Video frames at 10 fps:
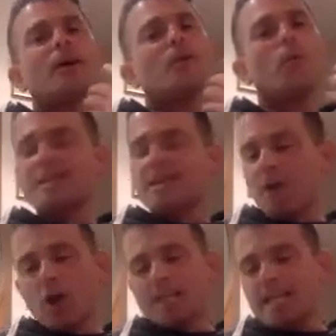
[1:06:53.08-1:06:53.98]

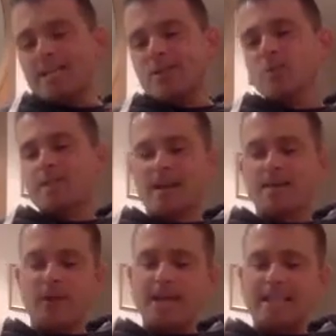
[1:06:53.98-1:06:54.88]
whatever holidays you
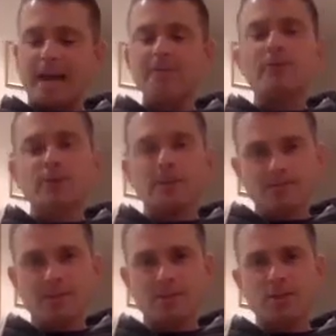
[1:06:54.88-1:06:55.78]
celebrate, happy
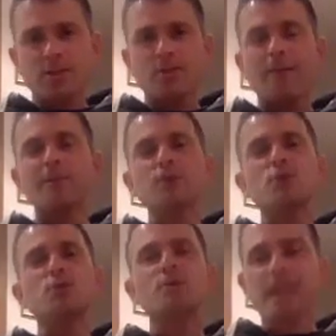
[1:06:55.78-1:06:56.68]
Christmas to you, happy
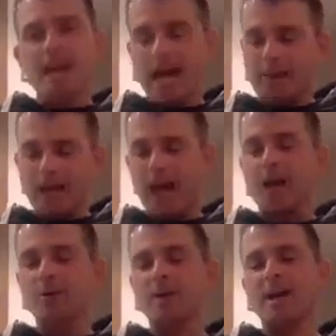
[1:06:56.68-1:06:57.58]
New Year, happy
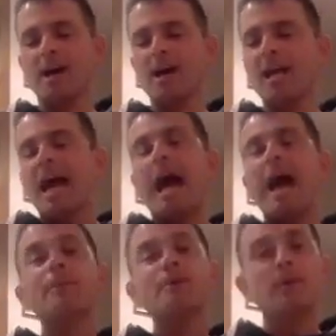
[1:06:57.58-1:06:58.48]
Hanukkah,
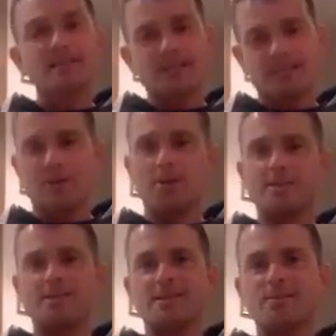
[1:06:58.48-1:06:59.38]
happy winter
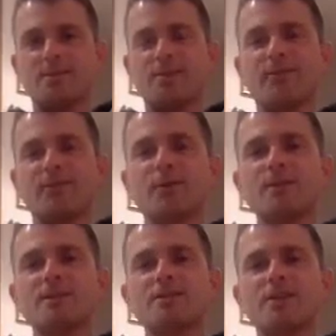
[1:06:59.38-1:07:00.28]
solstice. We look
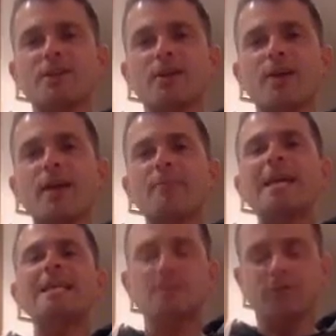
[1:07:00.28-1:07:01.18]
forward to
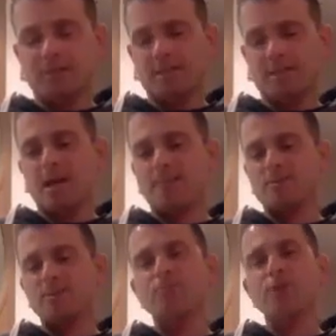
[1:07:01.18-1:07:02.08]
peaceful
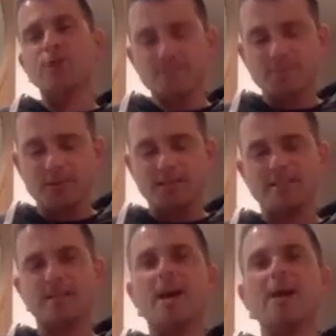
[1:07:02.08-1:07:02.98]
times,
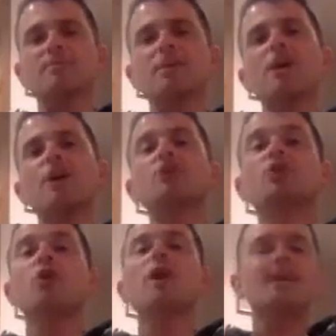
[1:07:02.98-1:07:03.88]
prosperous times,
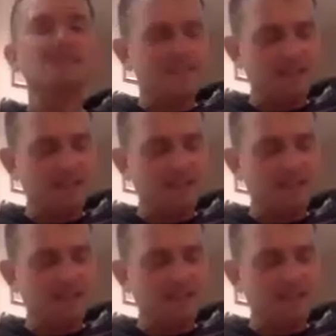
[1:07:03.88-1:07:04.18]
joyous